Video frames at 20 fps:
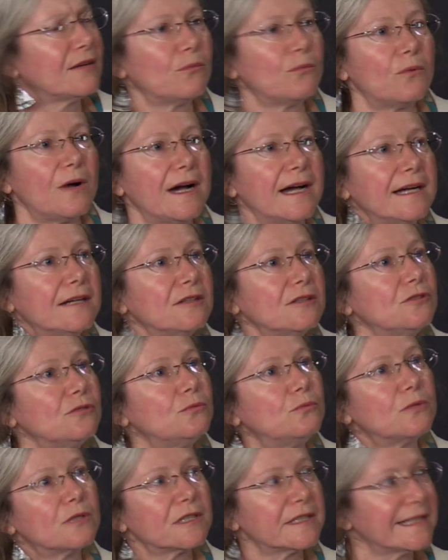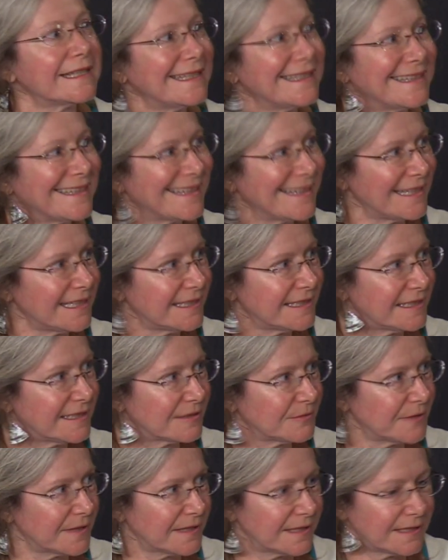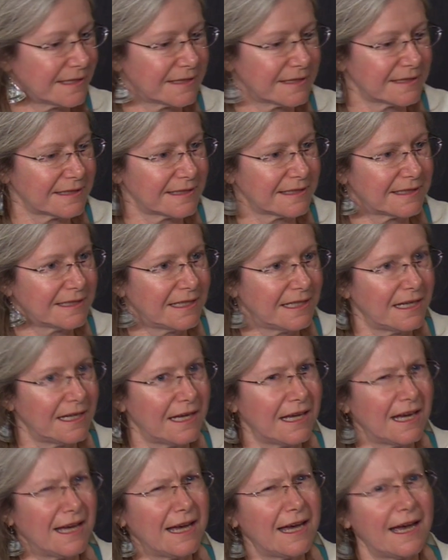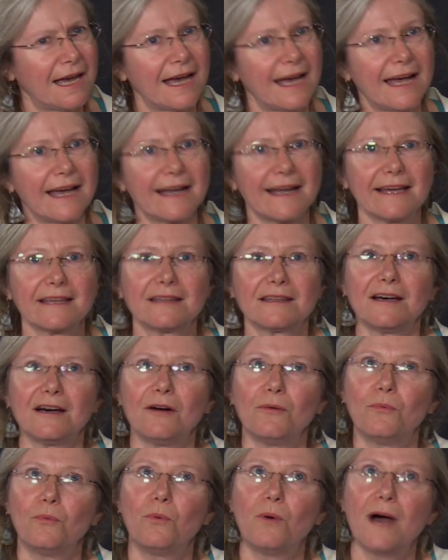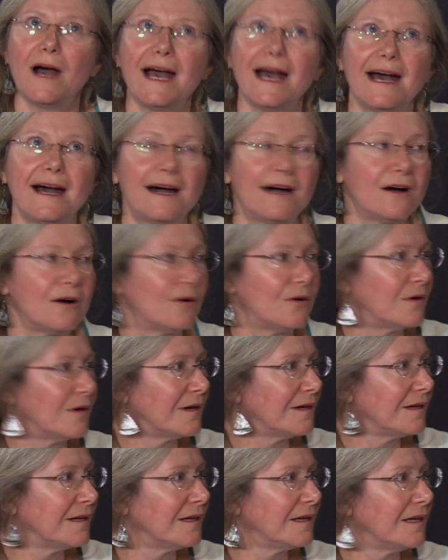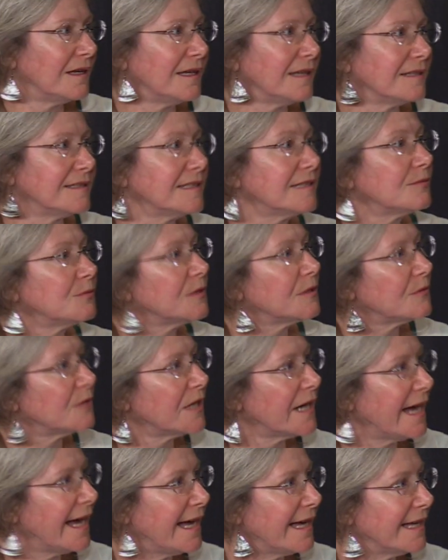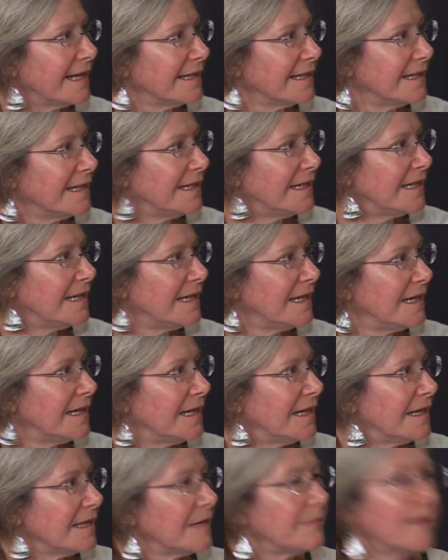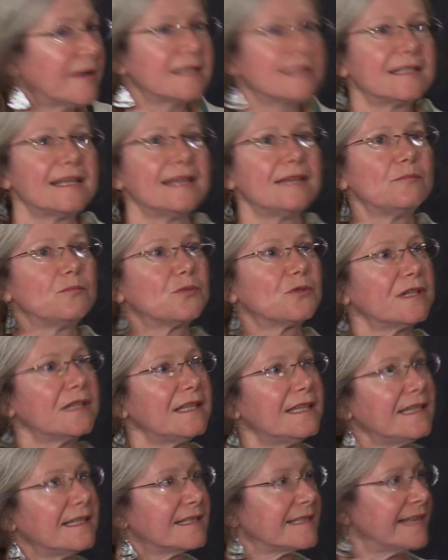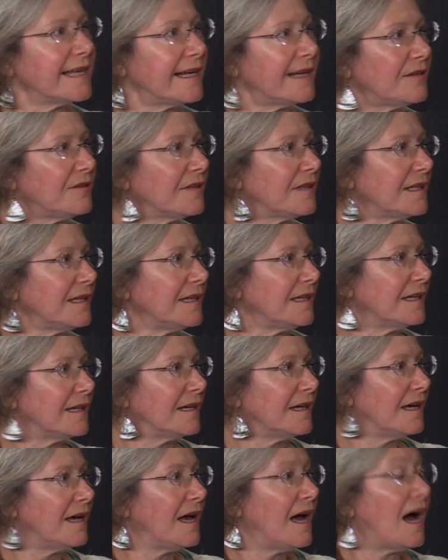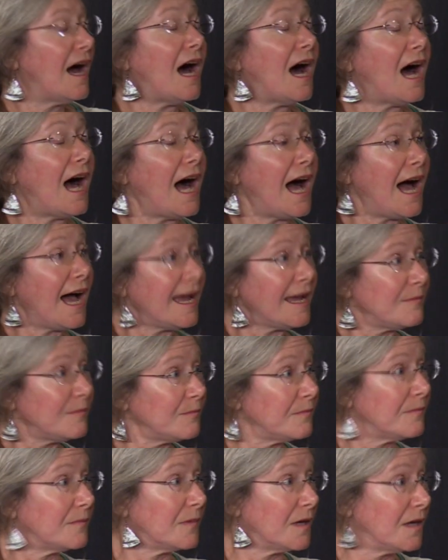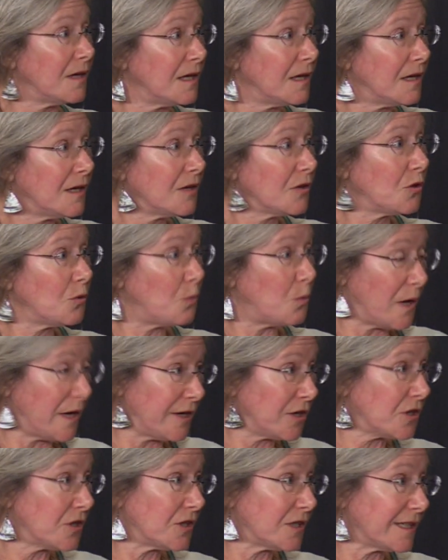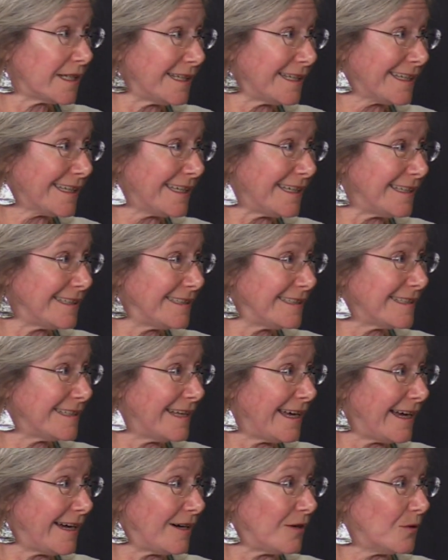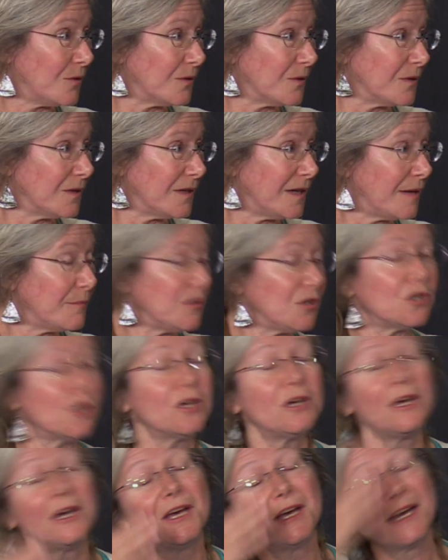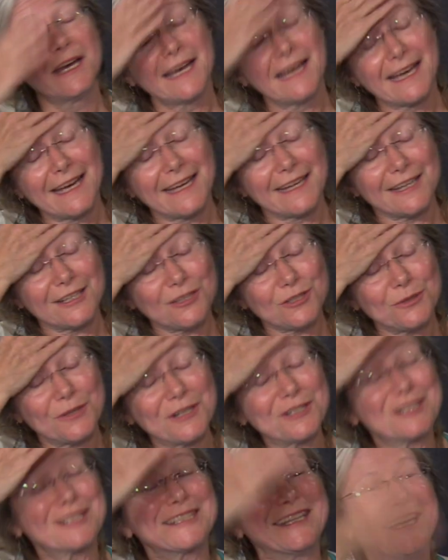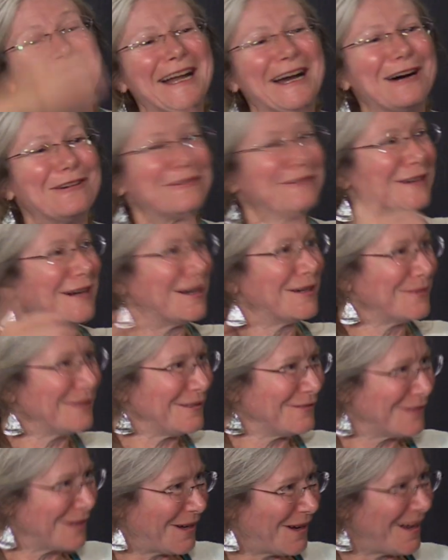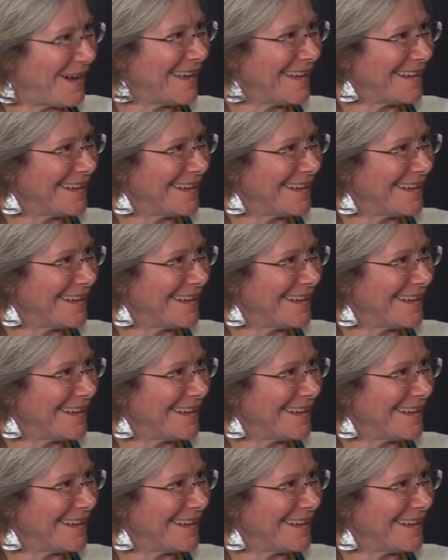Why are you worrying the kids with this? And I thought, wow, is this where we're at? That by saying breathing is healthy, I'm the one hurting kids now. I mean, do you understand how far we've gone?